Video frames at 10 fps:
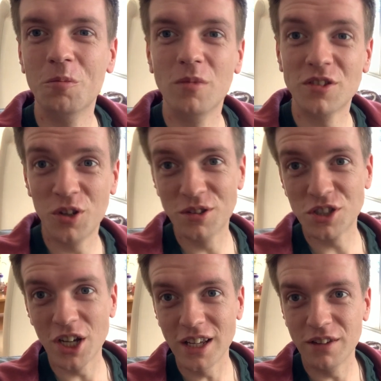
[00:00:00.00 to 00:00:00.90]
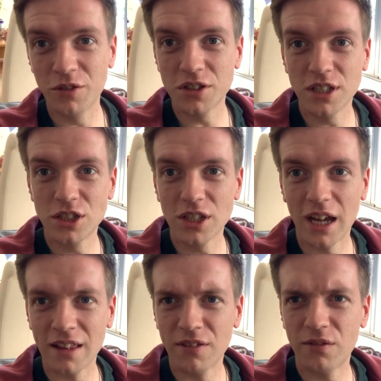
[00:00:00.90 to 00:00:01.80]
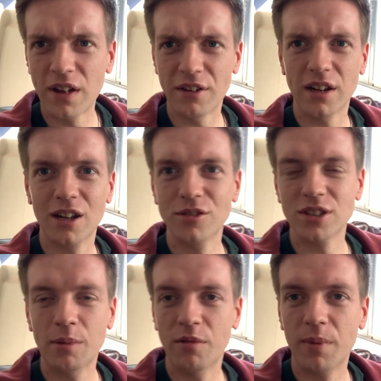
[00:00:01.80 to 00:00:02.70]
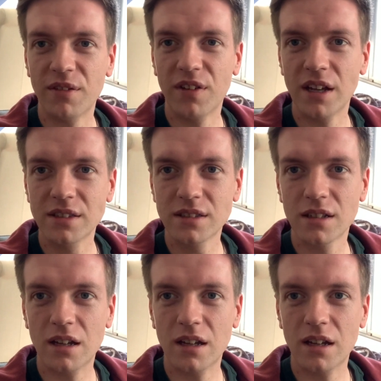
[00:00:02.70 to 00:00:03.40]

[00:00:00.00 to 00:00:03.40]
excuse the shaky footage and the very close up of my face.